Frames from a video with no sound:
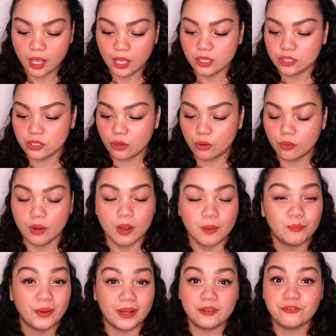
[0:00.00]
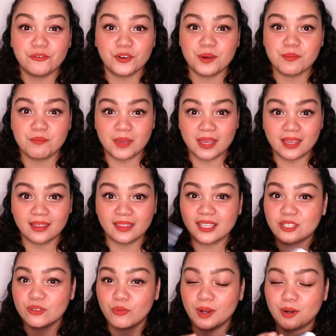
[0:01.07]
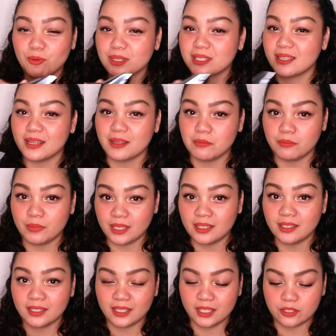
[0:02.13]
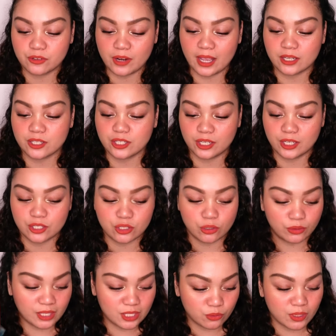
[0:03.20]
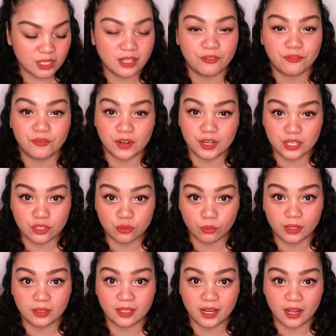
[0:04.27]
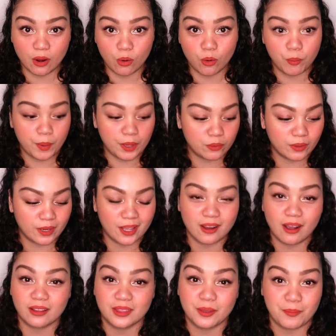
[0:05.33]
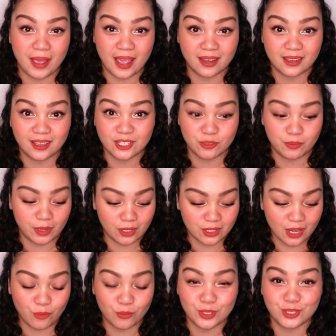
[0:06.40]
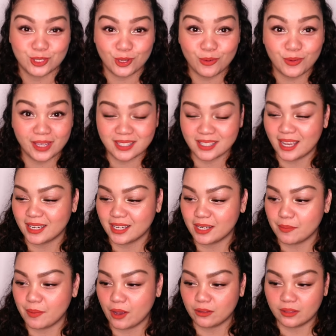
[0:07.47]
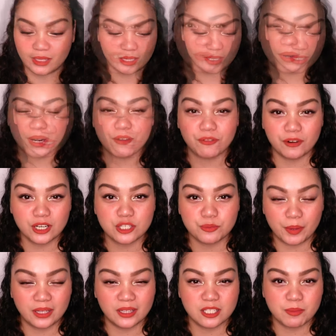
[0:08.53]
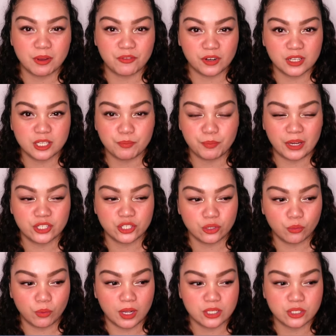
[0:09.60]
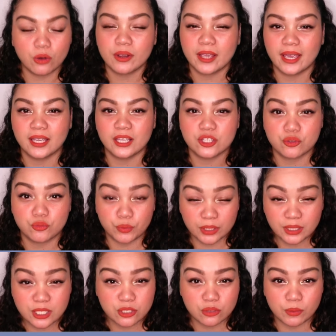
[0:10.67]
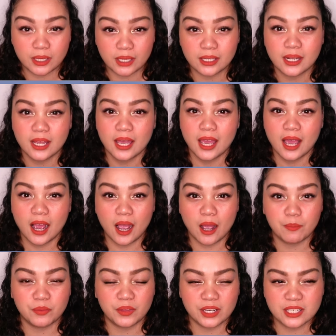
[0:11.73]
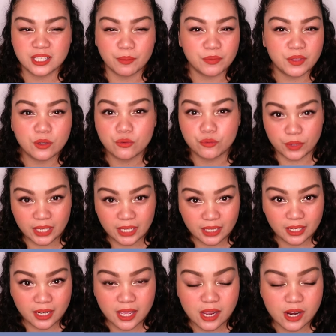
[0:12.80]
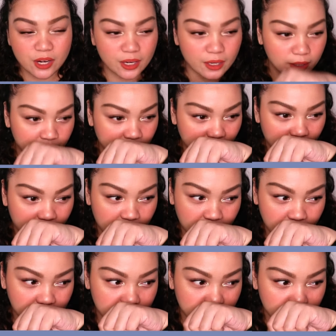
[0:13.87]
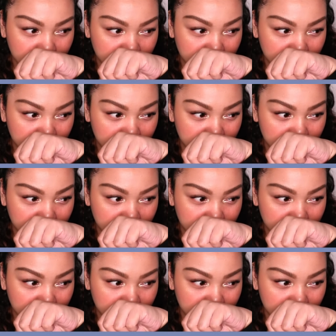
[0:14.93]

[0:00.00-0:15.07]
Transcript: So, but for me, this one was an immediate attraction. So this was the first one that I opened when I got the package, because I was so excited about this. So when I first sprayed this, my first impression was, okay, it's really sweet. There's something green in here, and